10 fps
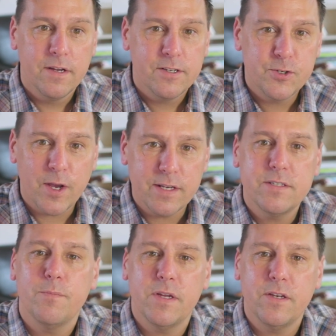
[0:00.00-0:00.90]
trying
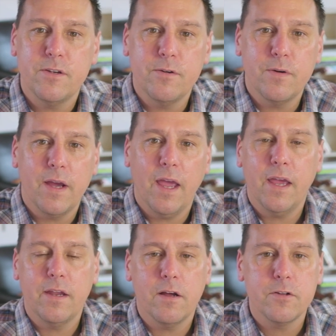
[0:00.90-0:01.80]
something new,
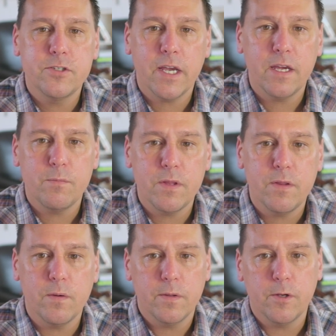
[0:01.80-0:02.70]
and I'll check in
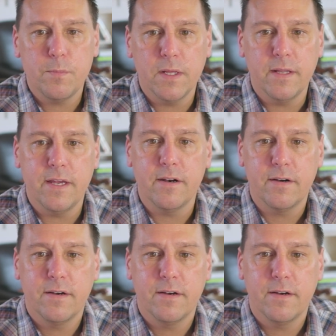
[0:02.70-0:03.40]
with you a little bit later.